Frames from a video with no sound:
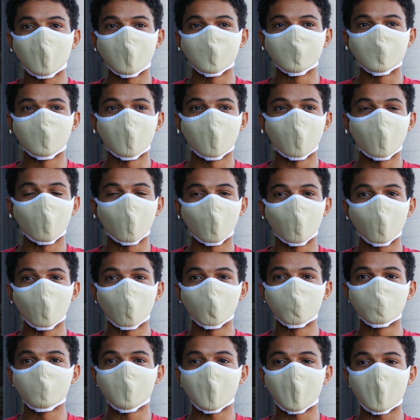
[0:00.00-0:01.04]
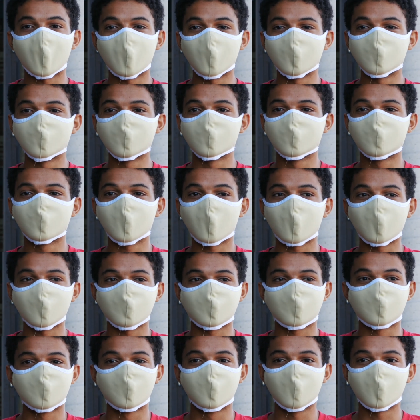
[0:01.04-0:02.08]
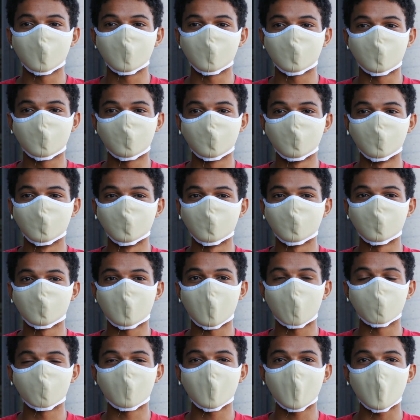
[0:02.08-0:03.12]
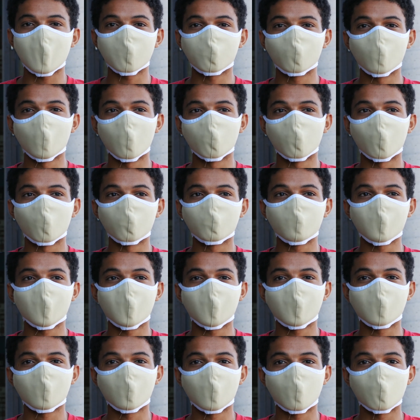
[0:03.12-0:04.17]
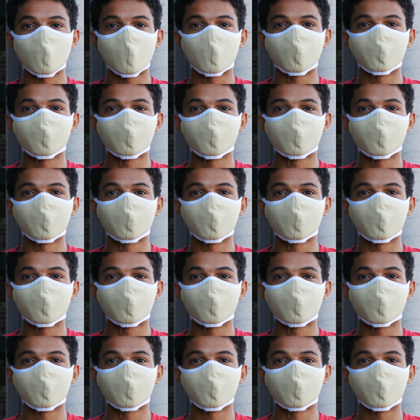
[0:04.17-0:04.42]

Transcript: The whole plan just get ramped up, no more playing, no more